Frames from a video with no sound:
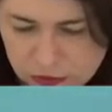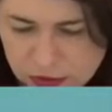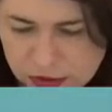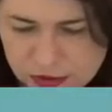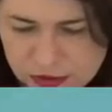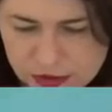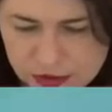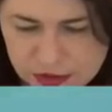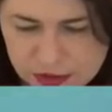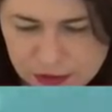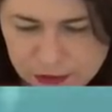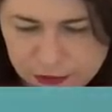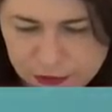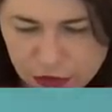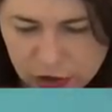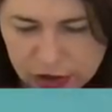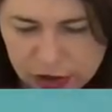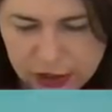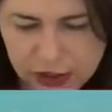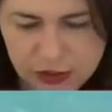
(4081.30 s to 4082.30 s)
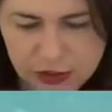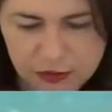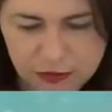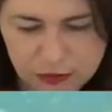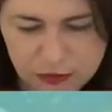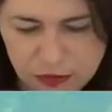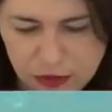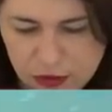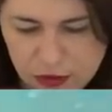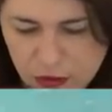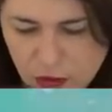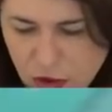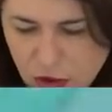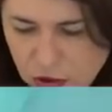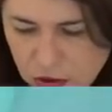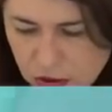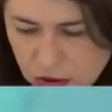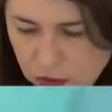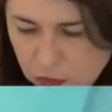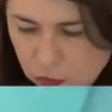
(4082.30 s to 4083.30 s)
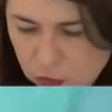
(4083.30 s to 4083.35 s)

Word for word: this is different again. Oh,